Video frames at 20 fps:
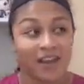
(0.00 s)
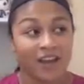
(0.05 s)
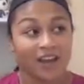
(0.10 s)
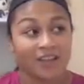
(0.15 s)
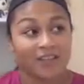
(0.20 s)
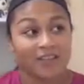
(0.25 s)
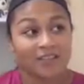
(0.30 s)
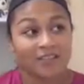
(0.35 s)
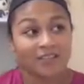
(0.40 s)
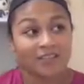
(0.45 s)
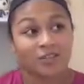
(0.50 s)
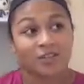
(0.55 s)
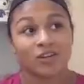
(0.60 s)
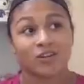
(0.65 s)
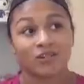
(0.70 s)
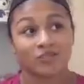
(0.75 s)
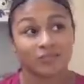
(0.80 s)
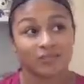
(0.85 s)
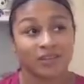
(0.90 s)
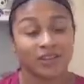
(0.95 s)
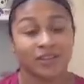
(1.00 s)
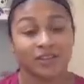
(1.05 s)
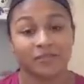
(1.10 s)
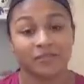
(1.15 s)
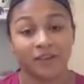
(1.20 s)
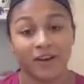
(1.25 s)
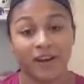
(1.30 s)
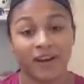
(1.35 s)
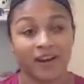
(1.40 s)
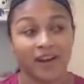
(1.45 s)
it's really
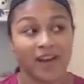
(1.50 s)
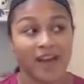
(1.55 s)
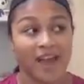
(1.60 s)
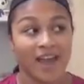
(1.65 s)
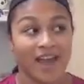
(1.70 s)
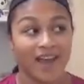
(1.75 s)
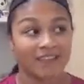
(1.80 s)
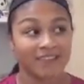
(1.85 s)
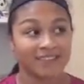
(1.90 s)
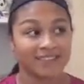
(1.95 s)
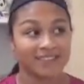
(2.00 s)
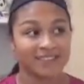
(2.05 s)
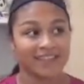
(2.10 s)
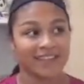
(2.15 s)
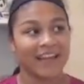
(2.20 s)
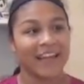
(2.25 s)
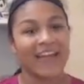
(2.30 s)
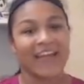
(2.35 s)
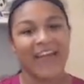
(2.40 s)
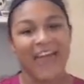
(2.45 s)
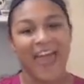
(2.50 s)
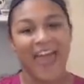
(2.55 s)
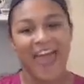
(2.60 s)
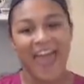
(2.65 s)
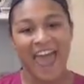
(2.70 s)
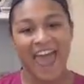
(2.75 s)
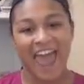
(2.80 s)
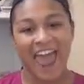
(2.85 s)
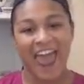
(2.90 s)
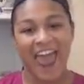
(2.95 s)
fun, and
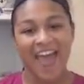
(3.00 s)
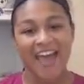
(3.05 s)
yeah.